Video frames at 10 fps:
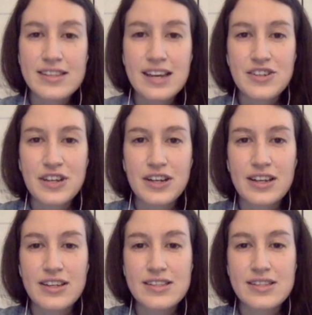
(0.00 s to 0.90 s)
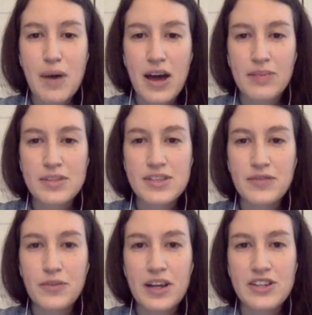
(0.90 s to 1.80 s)
session is Spotting
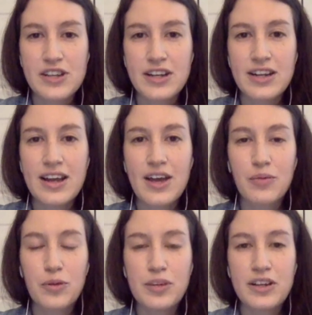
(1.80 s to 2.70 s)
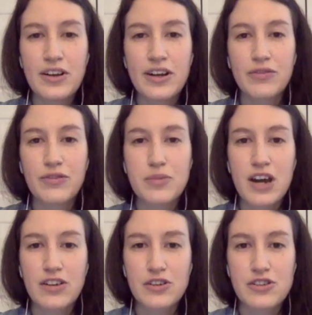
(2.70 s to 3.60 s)
Misinformation, and we'll be hearing from
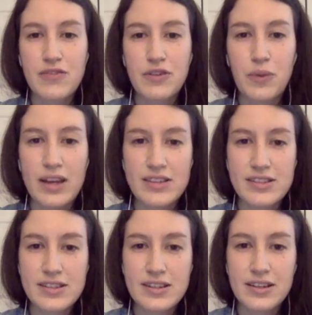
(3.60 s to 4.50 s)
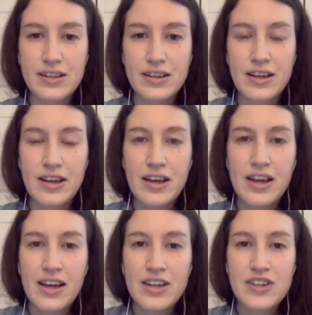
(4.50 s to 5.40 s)
Dr. Jevin West.
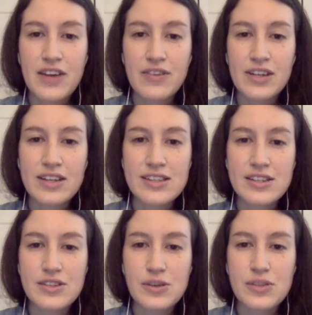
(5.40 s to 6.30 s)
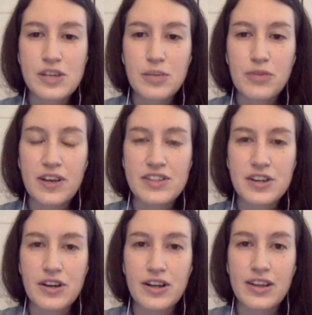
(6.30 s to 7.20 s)
Jevin is an associate
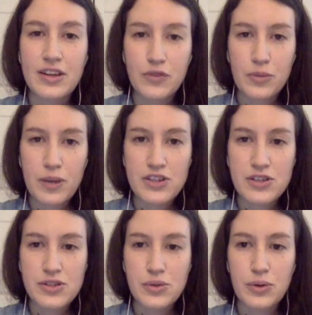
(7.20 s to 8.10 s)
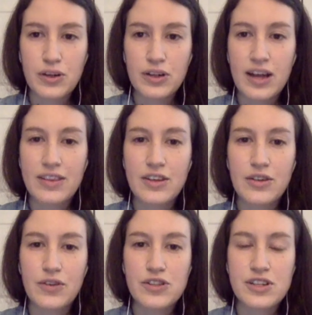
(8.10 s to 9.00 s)
professor in the Information School at the
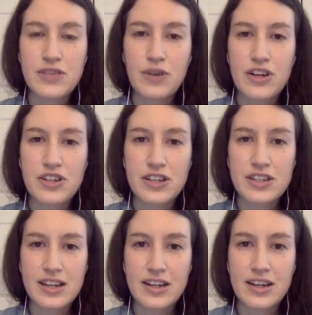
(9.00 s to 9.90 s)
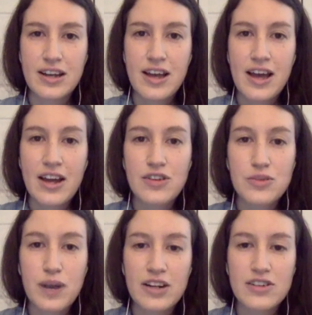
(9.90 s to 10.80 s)
University of Washington and
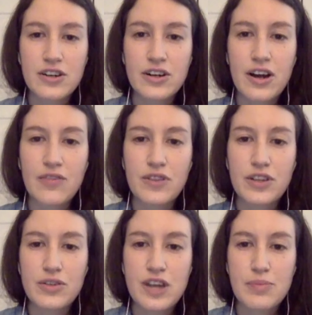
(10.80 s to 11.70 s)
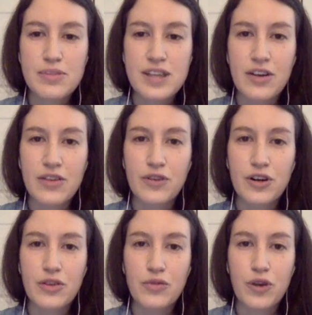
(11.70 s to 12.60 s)
director of the UW Center for an
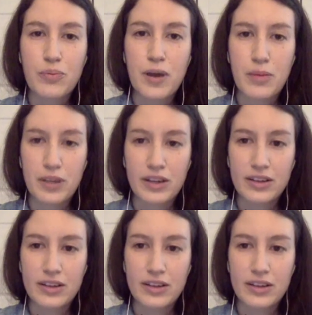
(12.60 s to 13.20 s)
Informed Public.